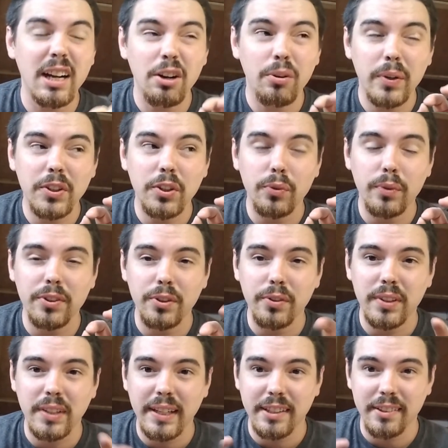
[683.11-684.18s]
when you were doing
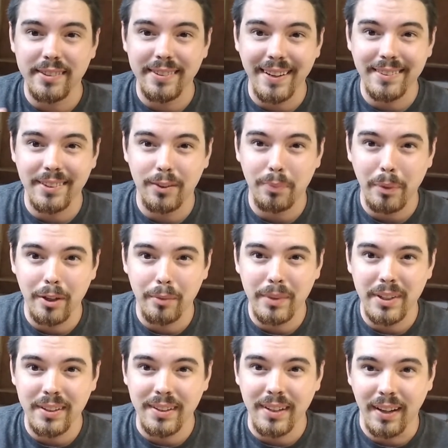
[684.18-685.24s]
like your science
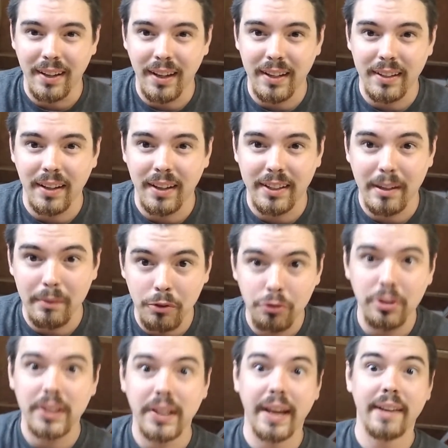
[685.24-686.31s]
experiment in a chemistry
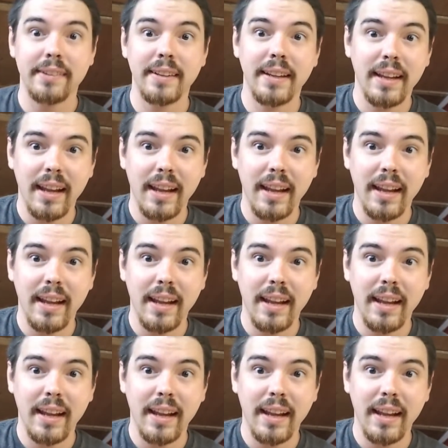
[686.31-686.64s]
class,